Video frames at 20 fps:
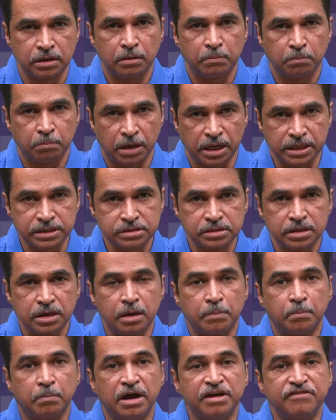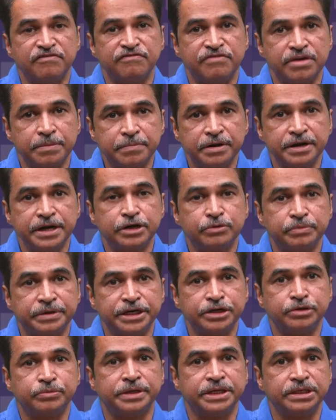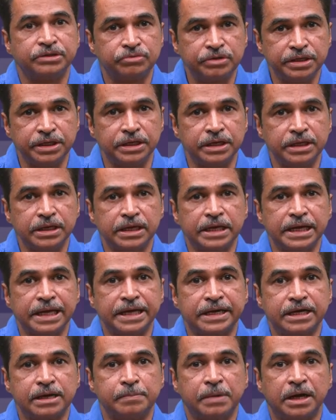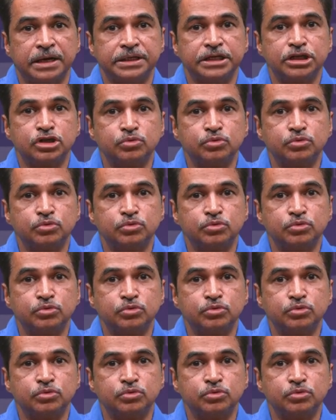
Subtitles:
but by February 2023, it commanded